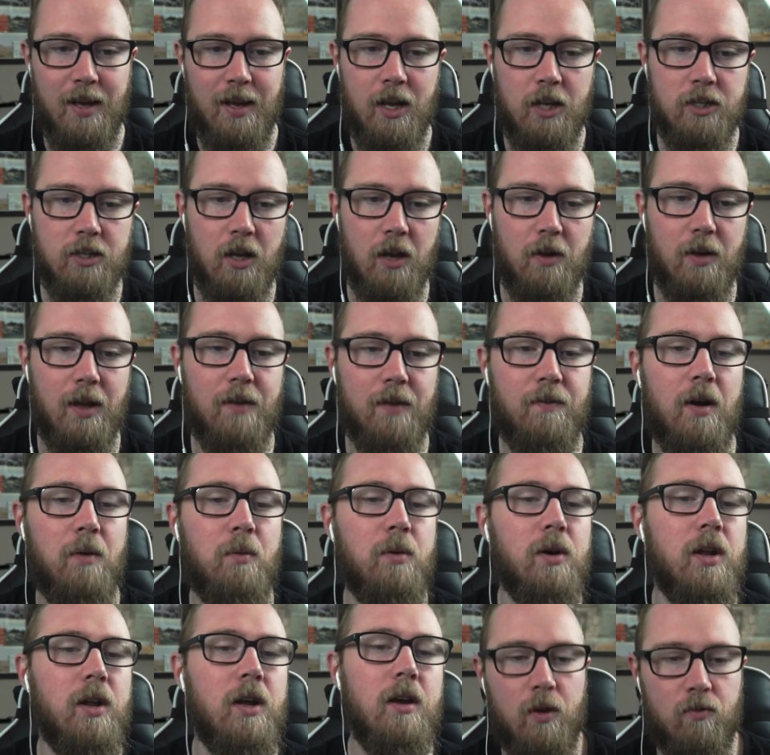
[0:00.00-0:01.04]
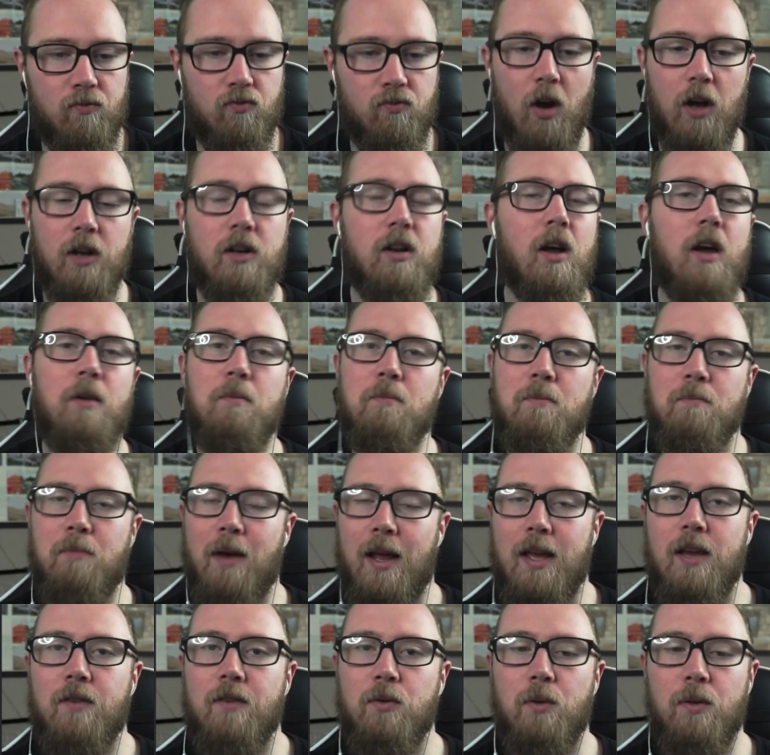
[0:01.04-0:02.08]
So if I want to run
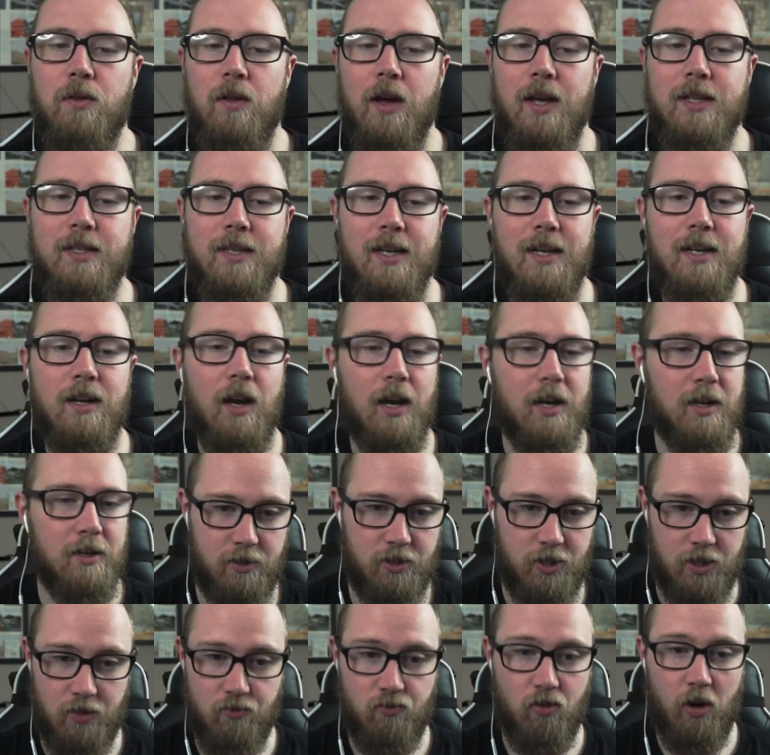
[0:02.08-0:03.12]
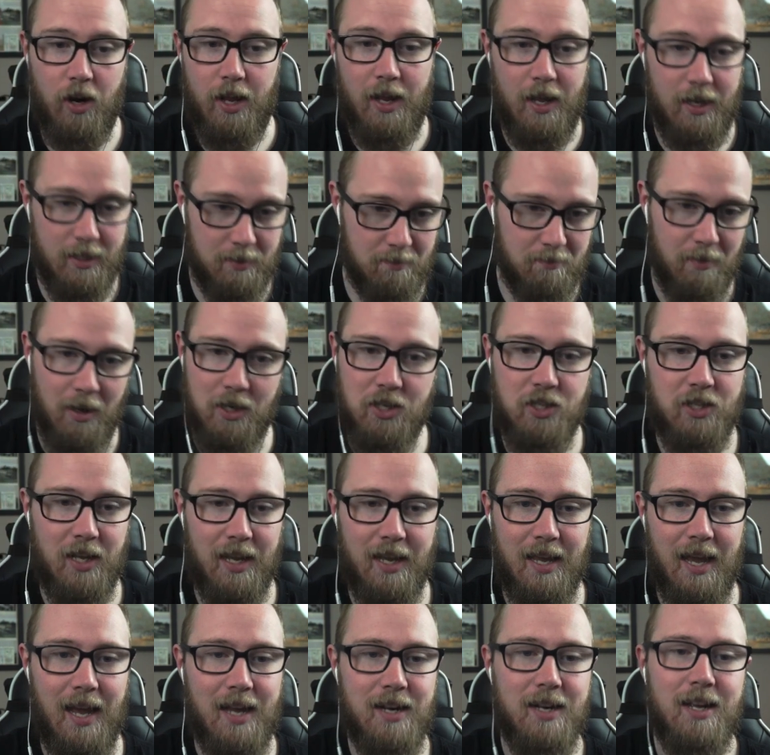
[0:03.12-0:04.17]
Plaguefall 13, I should run it as much as I
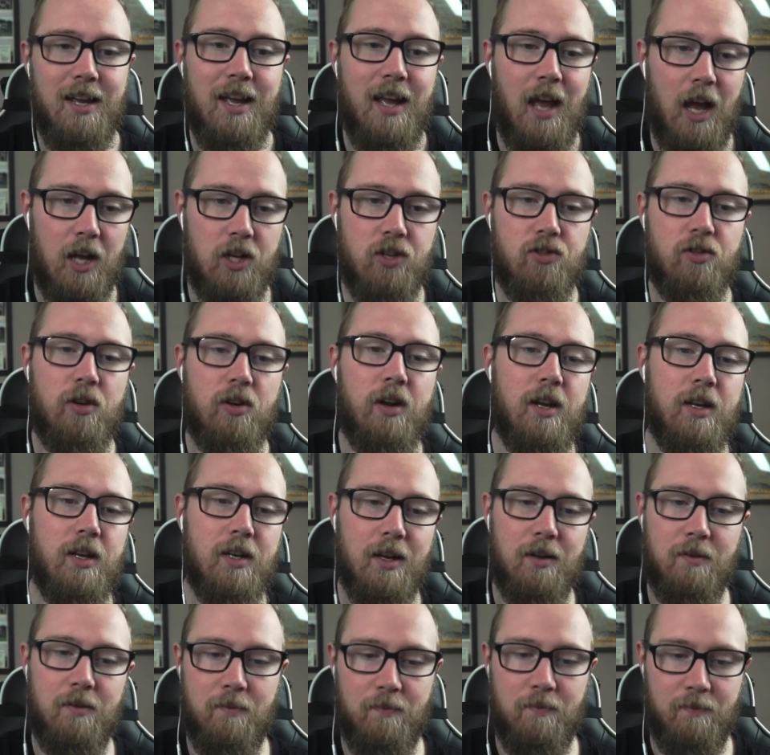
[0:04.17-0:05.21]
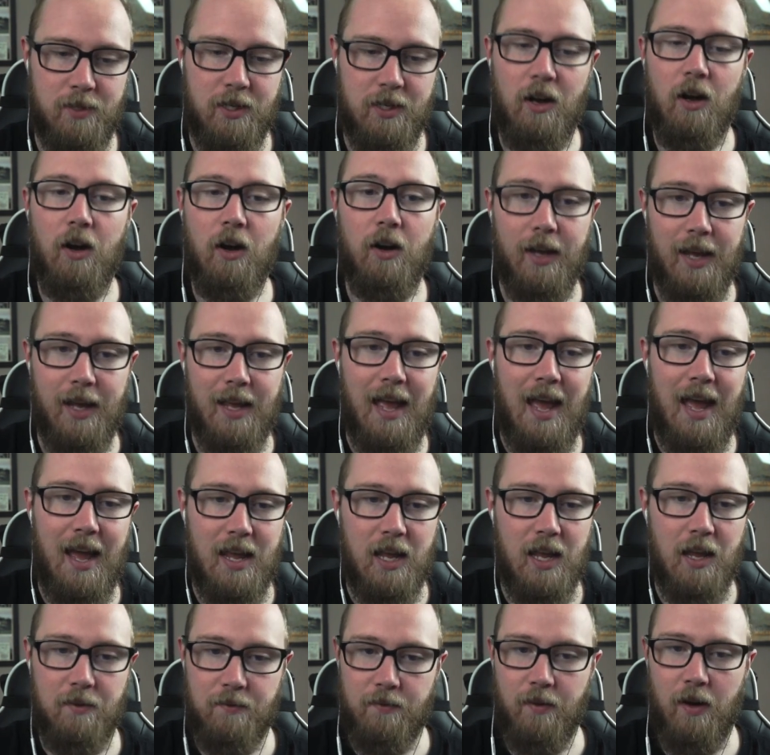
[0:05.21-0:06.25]
can and try and target a
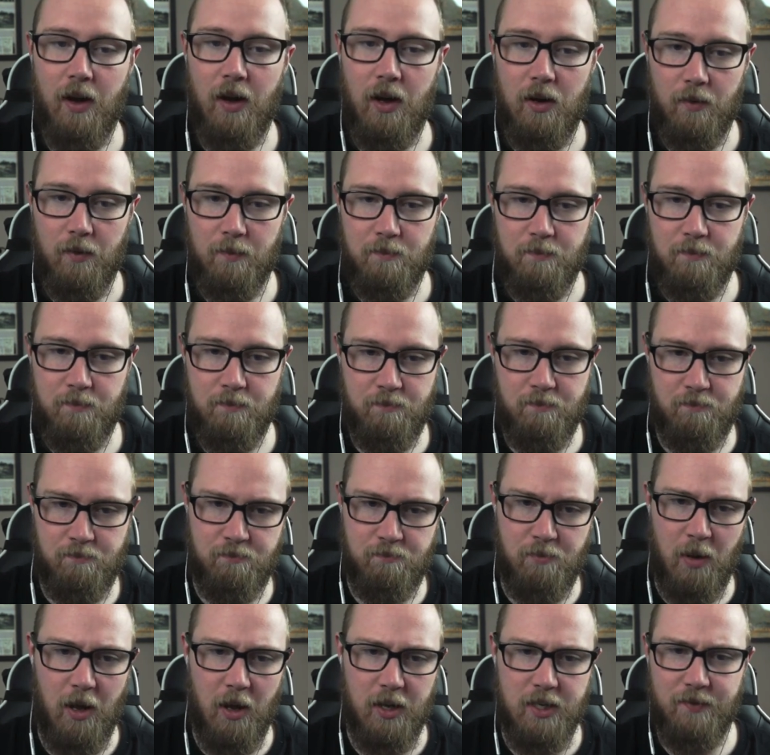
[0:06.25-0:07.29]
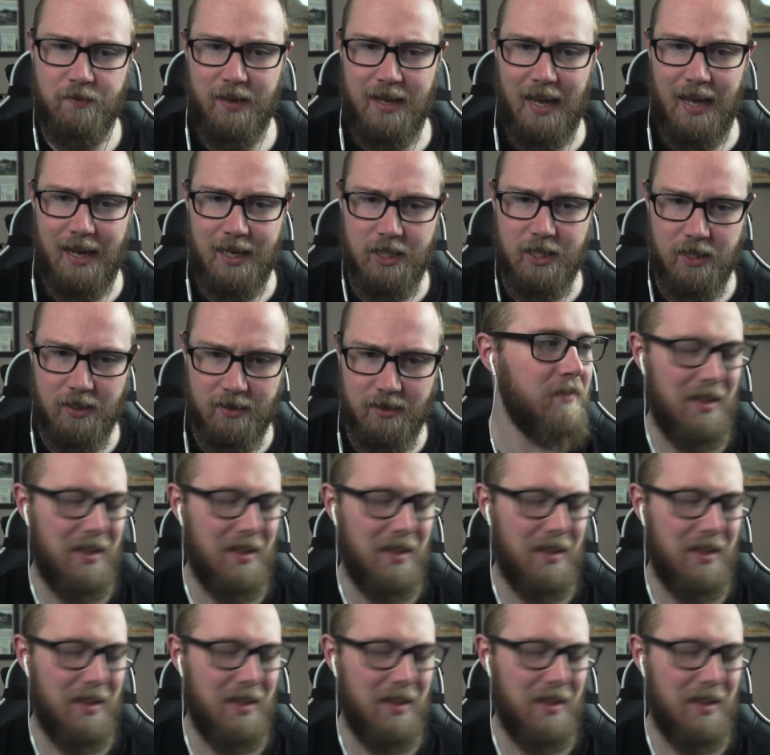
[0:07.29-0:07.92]
vial of purification.